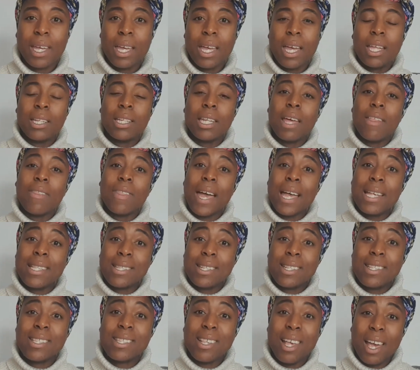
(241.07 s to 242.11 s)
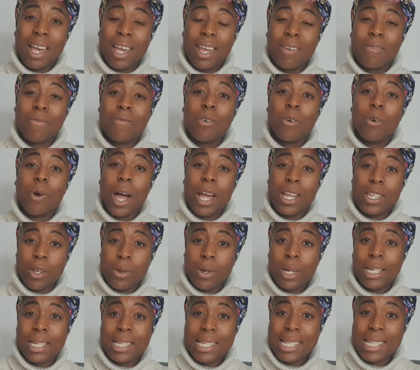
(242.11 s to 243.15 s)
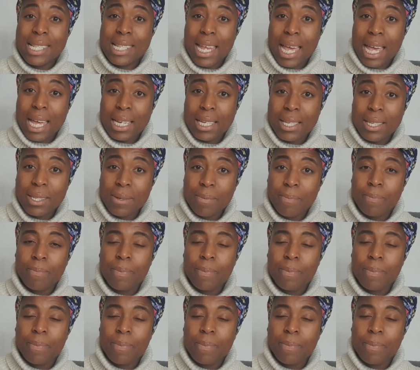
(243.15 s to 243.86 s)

Now that's the sign for I don't understand.